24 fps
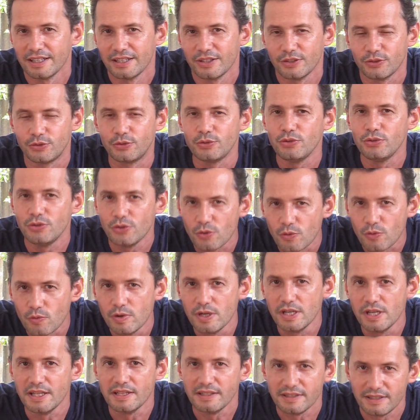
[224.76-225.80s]
do you
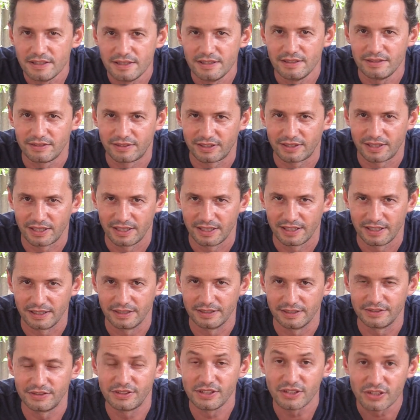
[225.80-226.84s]
really need
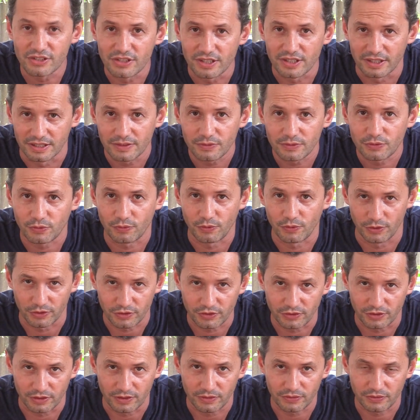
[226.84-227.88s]
these knives,
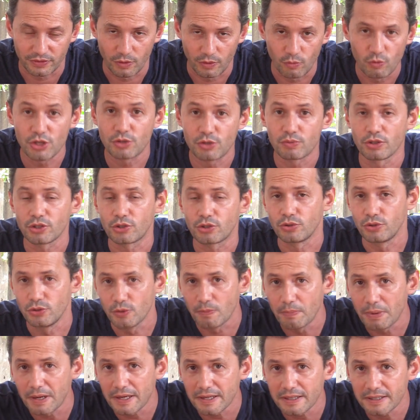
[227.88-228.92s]
first off? Which one should
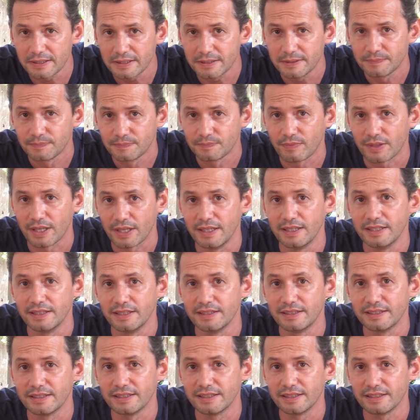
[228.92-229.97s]
you buy?
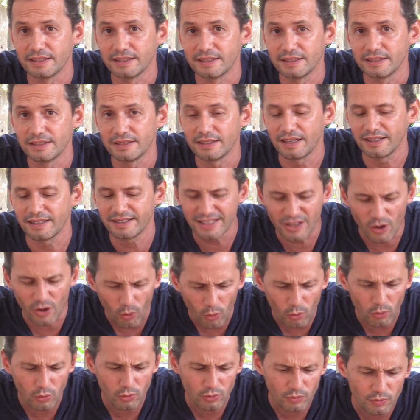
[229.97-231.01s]
And are they
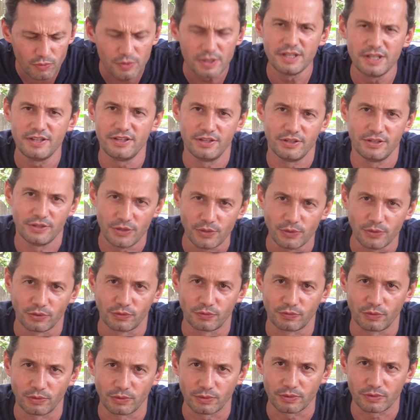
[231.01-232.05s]
all really
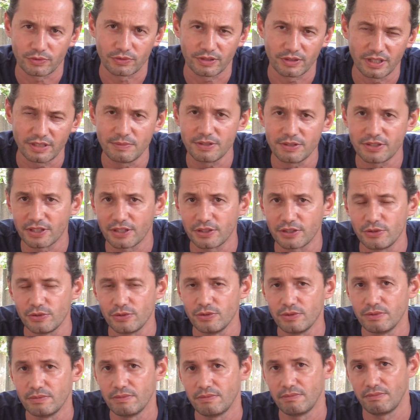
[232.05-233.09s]
useful? So let me tell
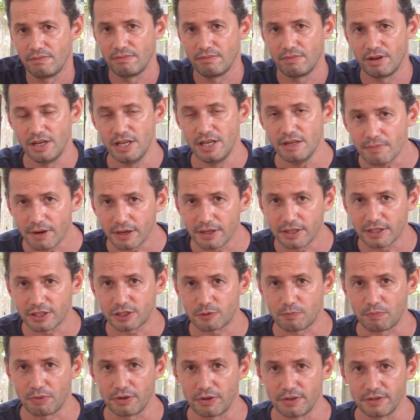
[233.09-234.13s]
you, in my
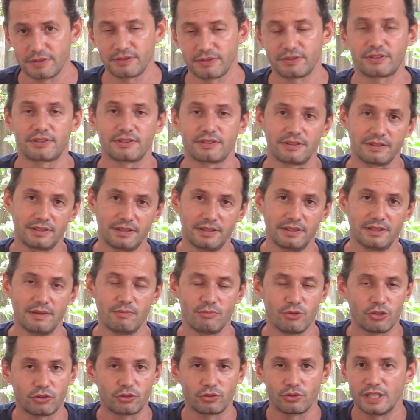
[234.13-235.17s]
experience,
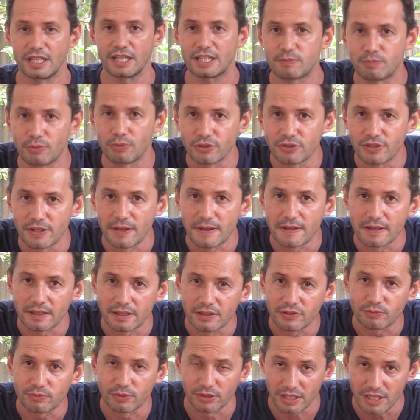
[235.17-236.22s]
I'm not an expert in
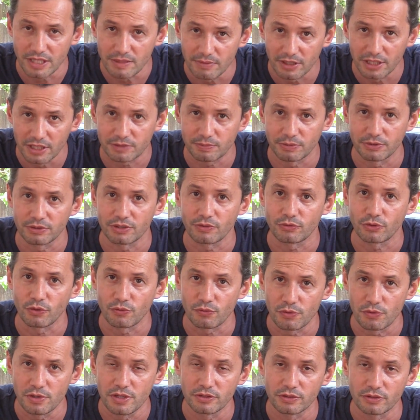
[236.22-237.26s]
knives, but in my experience after
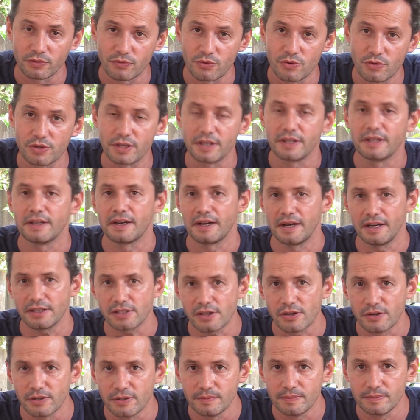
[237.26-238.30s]
3 years of cooking at
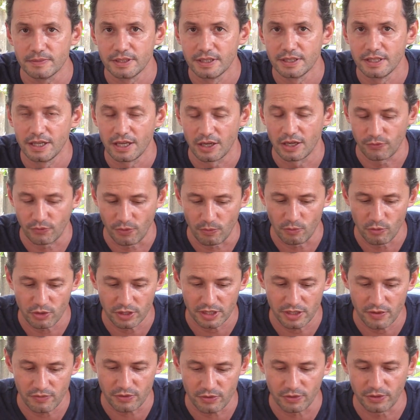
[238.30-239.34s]
home, and from what
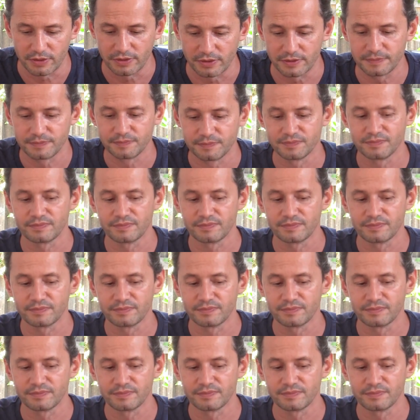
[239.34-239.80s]
I've learned,